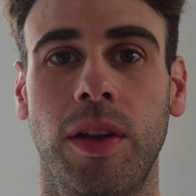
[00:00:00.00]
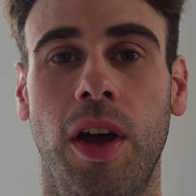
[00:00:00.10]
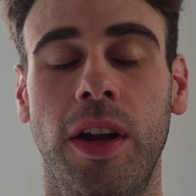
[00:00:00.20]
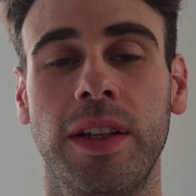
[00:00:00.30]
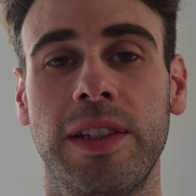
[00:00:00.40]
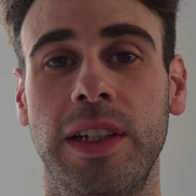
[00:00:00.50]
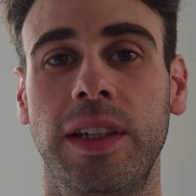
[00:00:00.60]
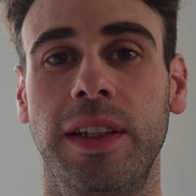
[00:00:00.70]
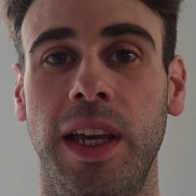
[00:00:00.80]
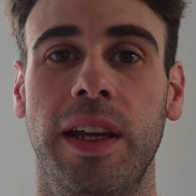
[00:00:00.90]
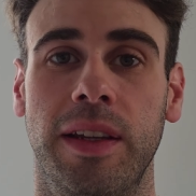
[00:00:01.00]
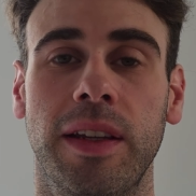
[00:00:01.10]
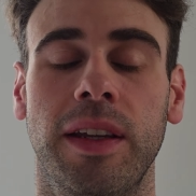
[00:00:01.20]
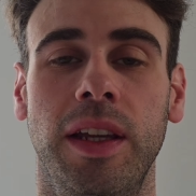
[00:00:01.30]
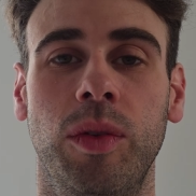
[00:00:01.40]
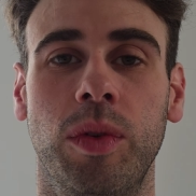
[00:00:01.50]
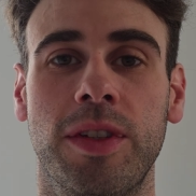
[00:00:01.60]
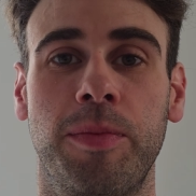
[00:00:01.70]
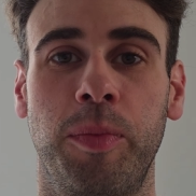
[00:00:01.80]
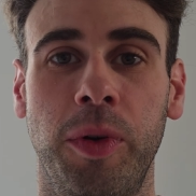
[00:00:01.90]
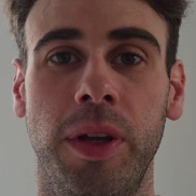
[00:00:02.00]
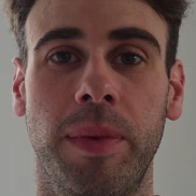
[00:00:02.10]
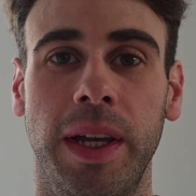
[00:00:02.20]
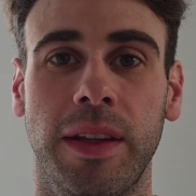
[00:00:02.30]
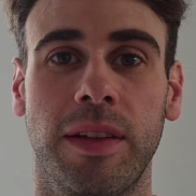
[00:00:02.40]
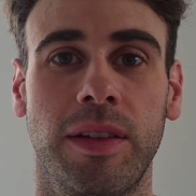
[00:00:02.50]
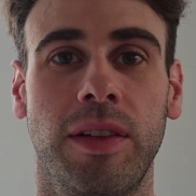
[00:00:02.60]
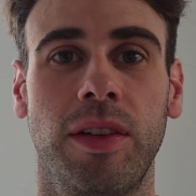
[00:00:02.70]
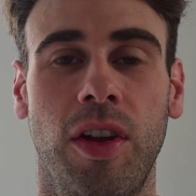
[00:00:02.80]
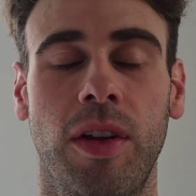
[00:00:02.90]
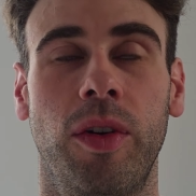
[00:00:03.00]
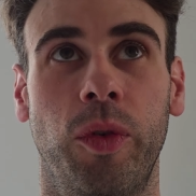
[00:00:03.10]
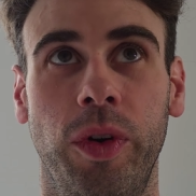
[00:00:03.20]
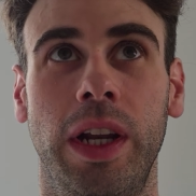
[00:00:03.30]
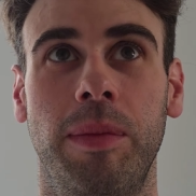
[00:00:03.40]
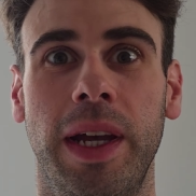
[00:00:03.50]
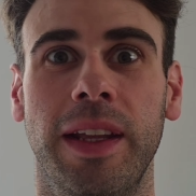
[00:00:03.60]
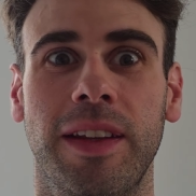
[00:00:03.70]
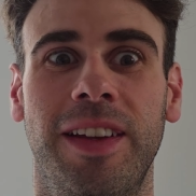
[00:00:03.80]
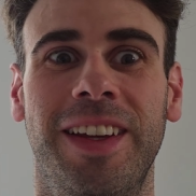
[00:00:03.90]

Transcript: Honestly, yeah, it was pretty bad. Really bad.